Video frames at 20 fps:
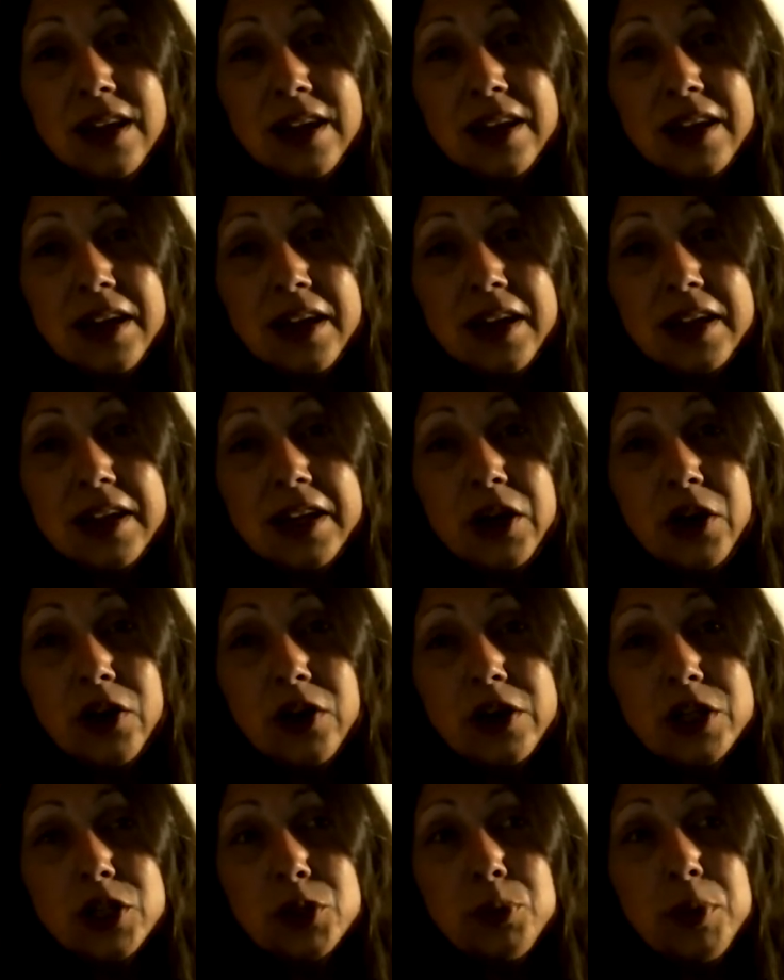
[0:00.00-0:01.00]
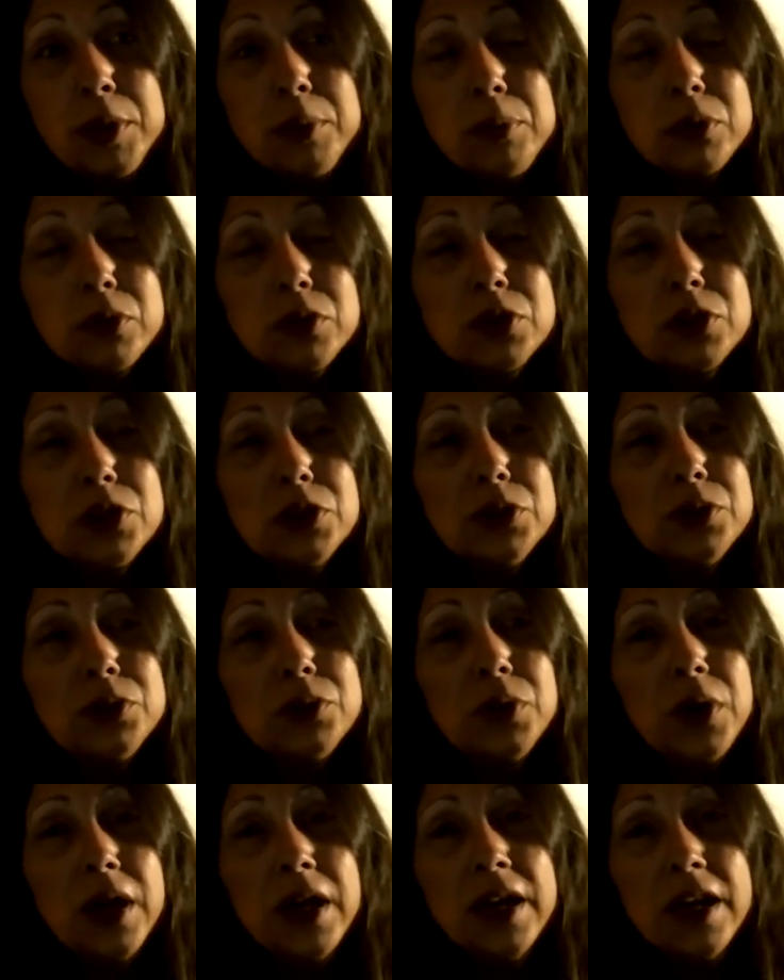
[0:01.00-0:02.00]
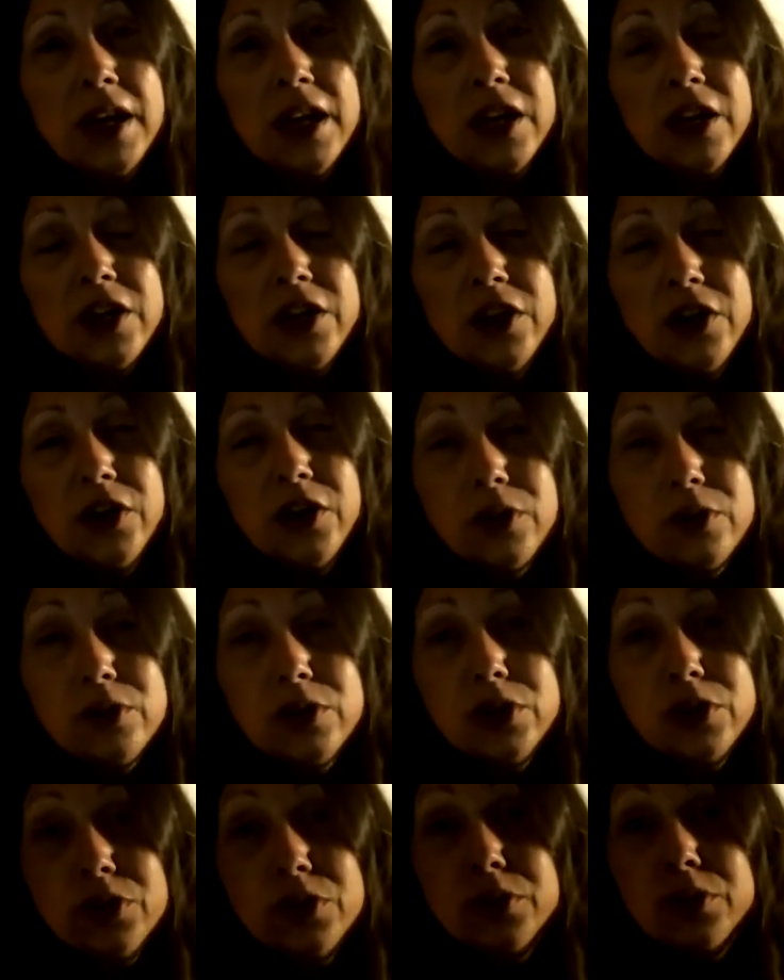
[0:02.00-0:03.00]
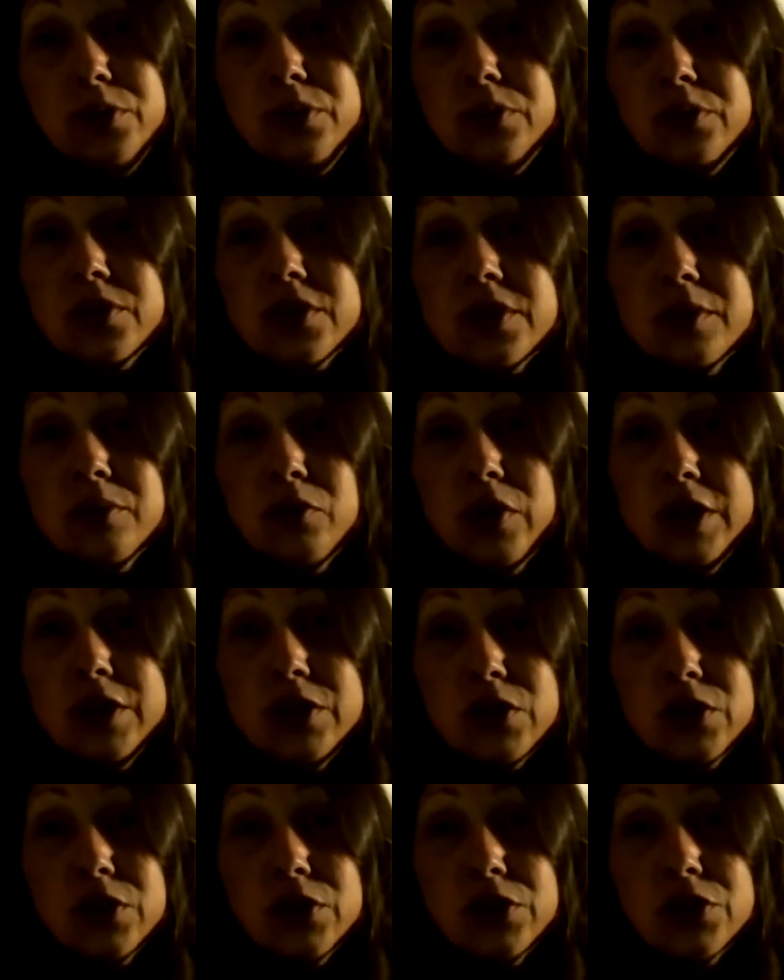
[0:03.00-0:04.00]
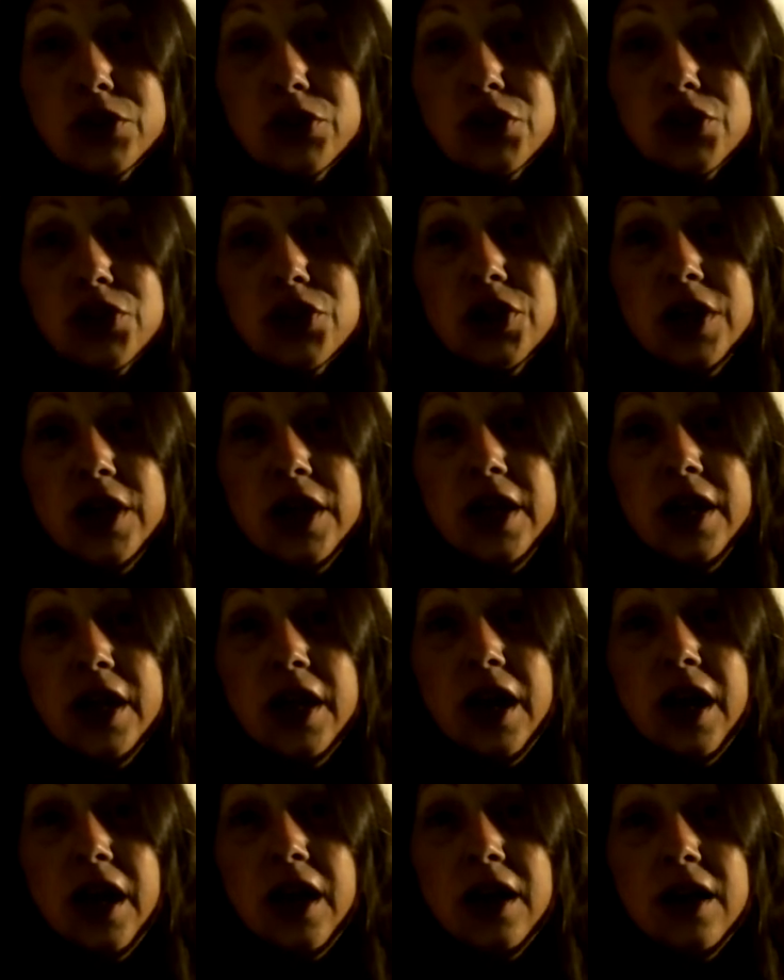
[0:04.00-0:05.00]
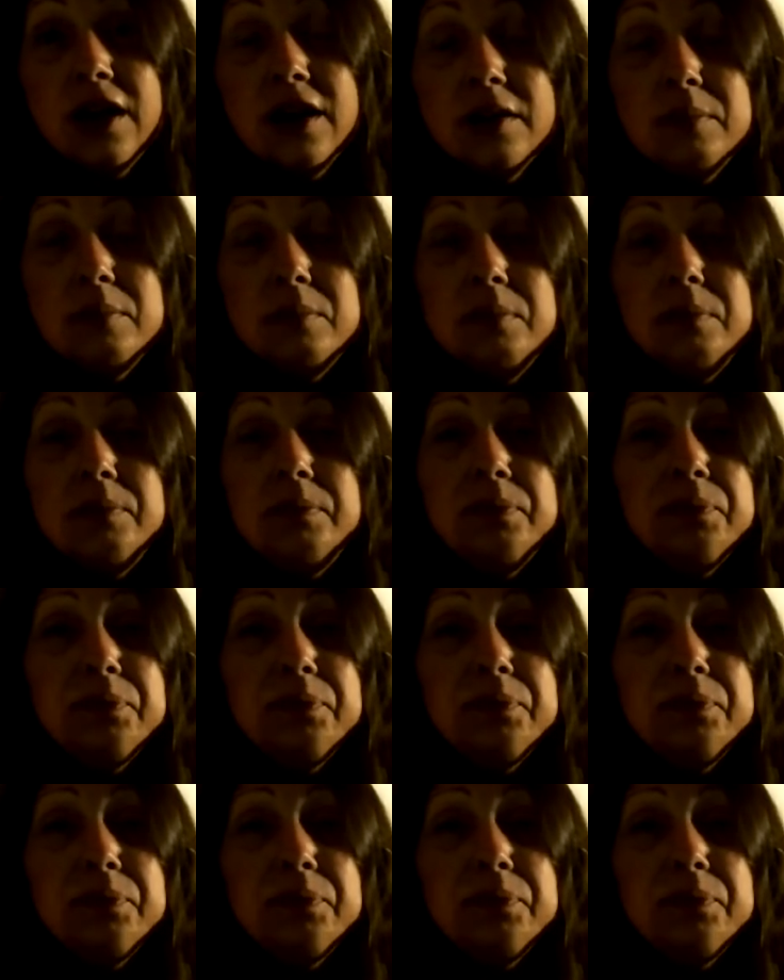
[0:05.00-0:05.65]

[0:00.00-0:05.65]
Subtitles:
and I encourage people to, you know, do some research, um,